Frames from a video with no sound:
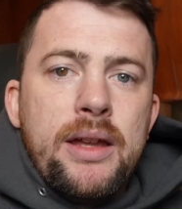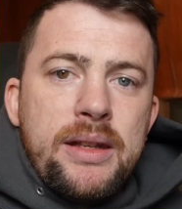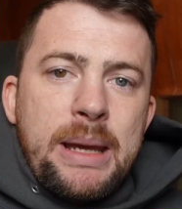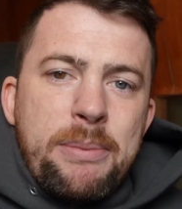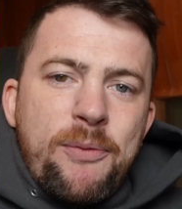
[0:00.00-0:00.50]

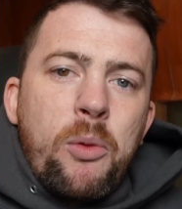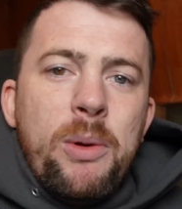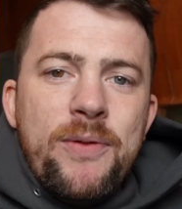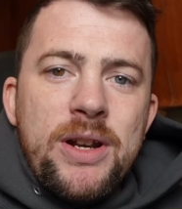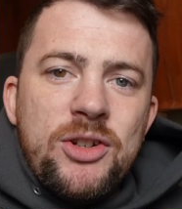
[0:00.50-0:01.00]
Now before we
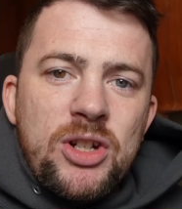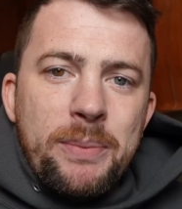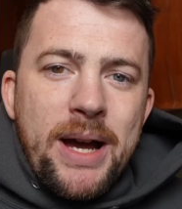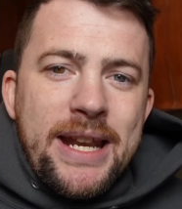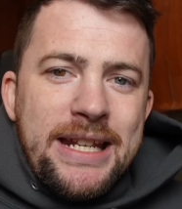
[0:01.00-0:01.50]
finish up,
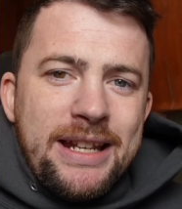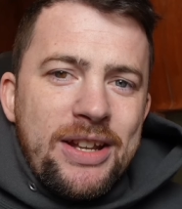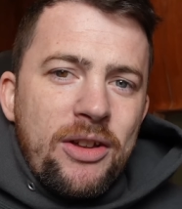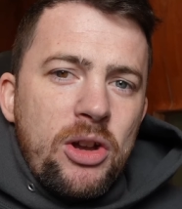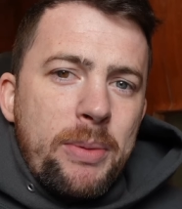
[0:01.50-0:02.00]
I need to
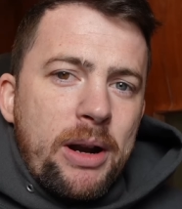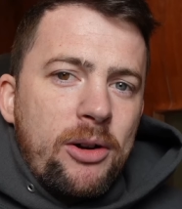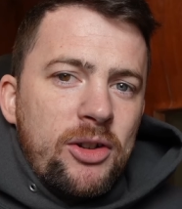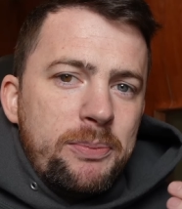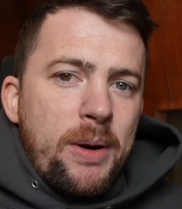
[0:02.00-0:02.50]
tell you about our
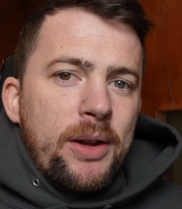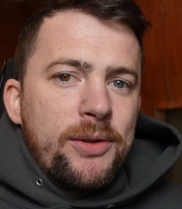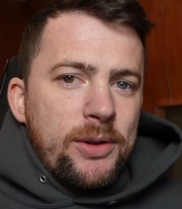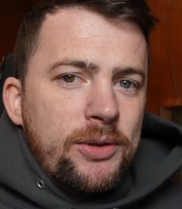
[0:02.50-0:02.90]
sponsor,